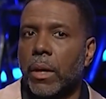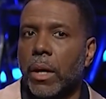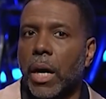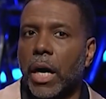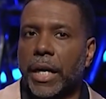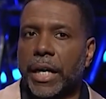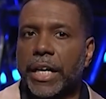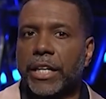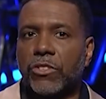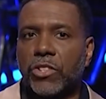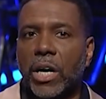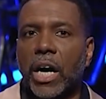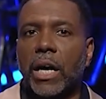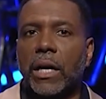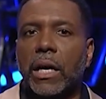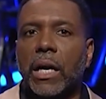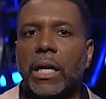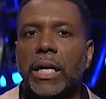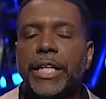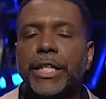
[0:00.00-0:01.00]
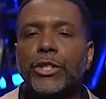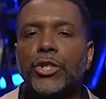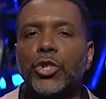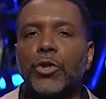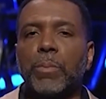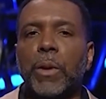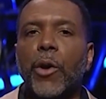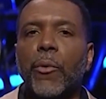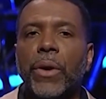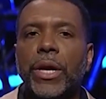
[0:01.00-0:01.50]
against unclean
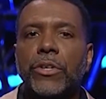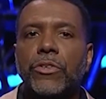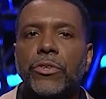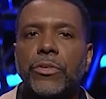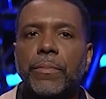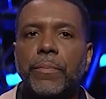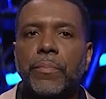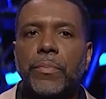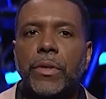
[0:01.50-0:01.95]
spirits